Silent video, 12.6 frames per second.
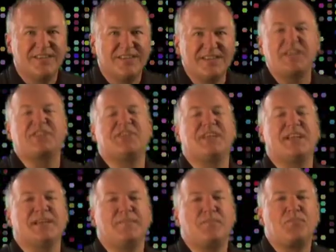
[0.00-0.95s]
Section
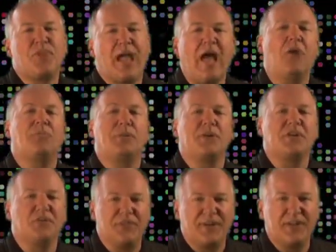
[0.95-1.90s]
D, outputting
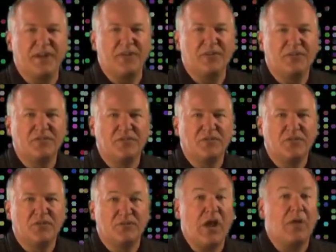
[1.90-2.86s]
your video.
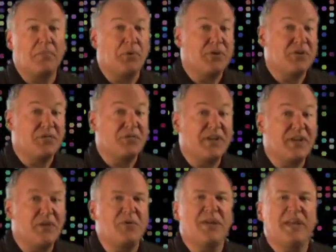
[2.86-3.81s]
For outputting your
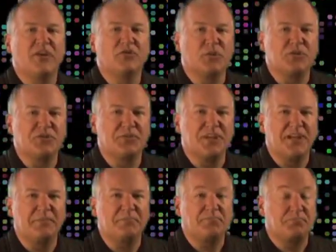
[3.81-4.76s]
video, here's what you'll
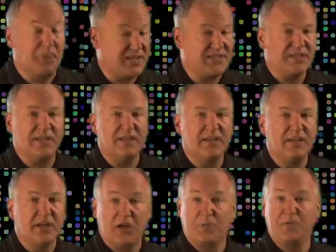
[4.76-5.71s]
need. Basically,
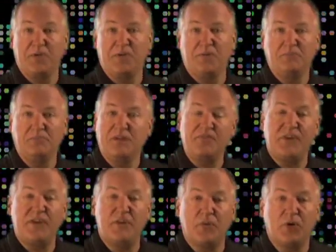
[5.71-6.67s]
a computer and
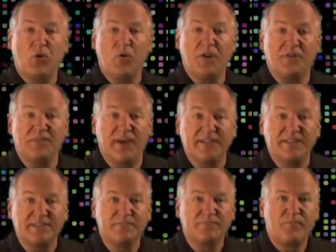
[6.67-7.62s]
video recording
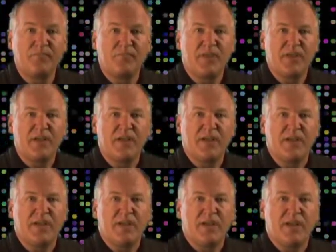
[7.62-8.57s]
device.
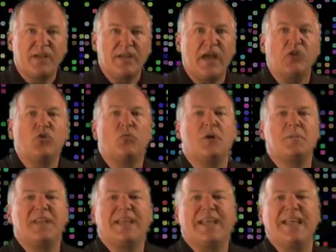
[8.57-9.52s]
Now, you want to
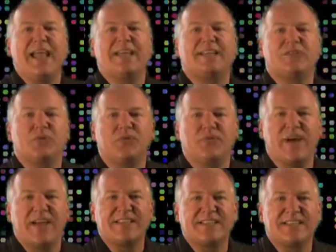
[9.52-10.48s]
be connected to a
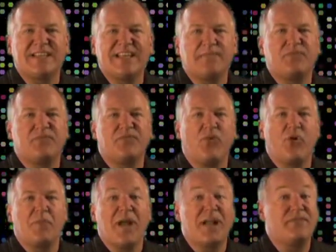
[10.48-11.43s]
device that accepts the
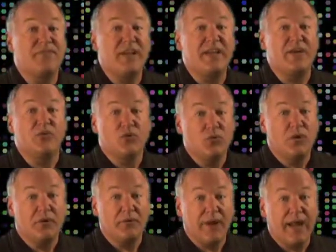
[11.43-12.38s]
format of video you
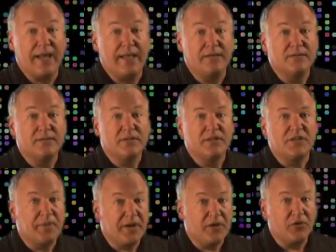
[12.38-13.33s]
are creating.
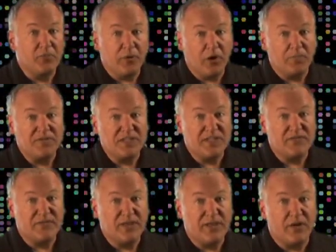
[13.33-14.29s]
Depending on the purpose of this
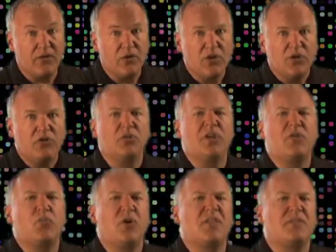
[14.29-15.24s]
video, you'll
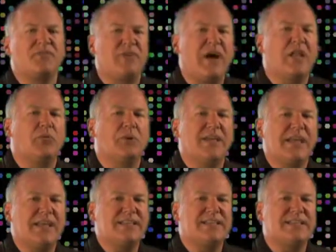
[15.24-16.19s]
need one of the following
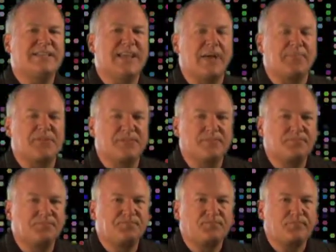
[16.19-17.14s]
easy steps.
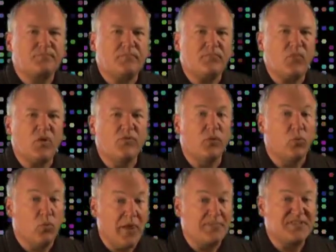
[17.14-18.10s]
For
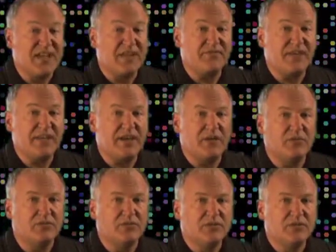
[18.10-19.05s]
website video,
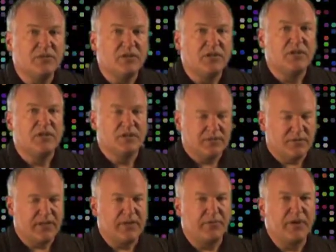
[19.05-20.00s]

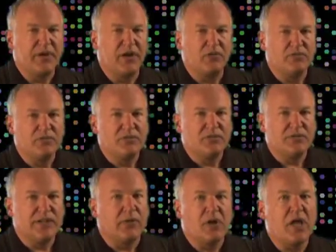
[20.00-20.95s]
well, here we go.
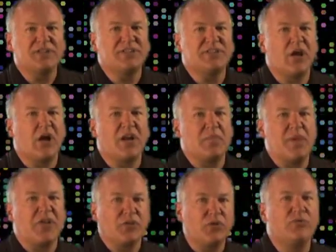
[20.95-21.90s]
Now, we're not just talking
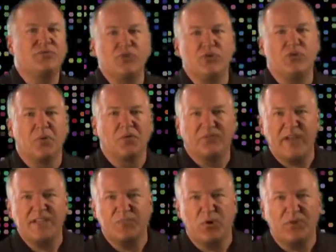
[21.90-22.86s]
about YouTube or
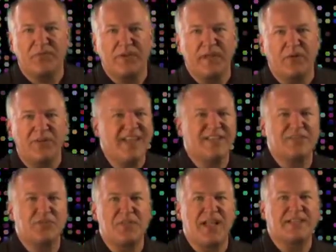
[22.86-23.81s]
Facebook video. Kids
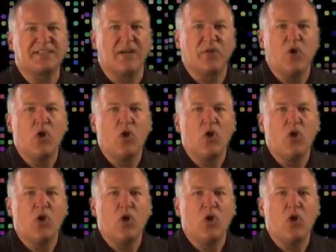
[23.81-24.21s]
do that stuff.